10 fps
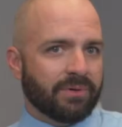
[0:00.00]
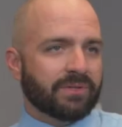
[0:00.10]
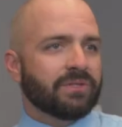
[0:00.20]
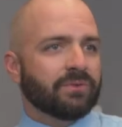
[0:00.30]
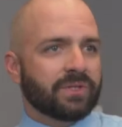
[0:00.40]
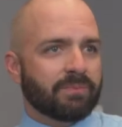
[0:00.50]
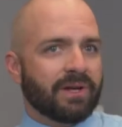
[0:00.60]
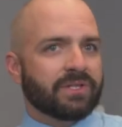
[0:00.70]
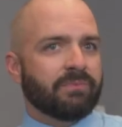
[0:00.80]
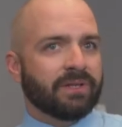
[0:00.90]
personal
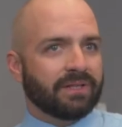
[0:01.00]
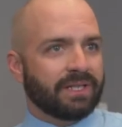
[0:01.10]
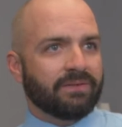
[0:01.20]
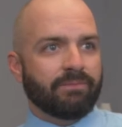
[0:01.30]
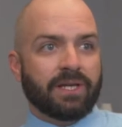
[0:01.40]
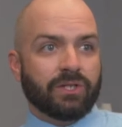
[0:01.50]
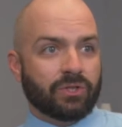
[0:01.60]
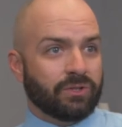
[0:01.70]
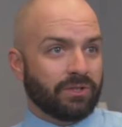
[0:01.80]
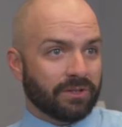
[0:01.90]
responsibility of making
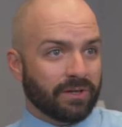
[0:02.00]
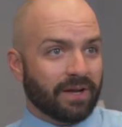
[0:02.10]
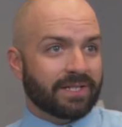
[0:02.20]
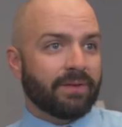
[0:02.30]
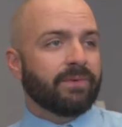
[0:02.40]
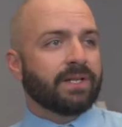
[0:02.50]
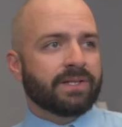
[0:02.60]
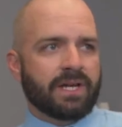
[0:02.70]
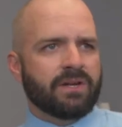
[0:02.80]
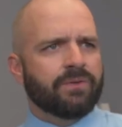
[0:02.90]
sure you're on top of it,
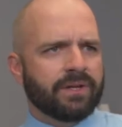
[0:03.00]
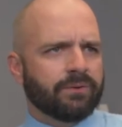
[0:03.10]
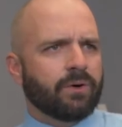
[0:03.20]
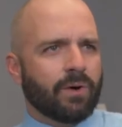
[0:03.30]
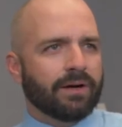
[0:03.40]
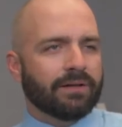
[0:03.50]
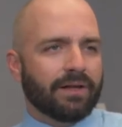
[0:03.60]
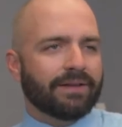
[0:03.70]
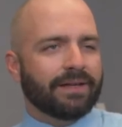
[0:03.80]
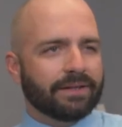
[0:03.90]
because I know they require a
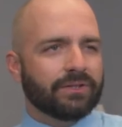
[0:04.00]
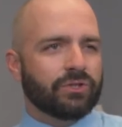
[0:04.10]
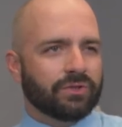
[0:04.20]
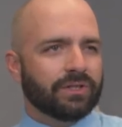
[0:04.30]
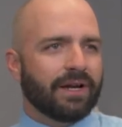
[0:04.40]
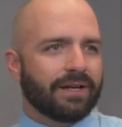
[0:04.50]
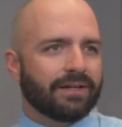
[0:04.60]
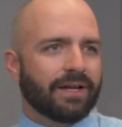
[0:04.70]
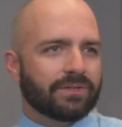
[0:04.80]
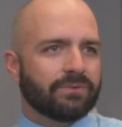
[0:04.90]
lot of that at the junior high and
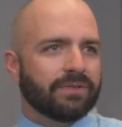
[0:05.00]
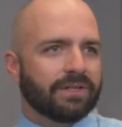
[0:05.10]
high school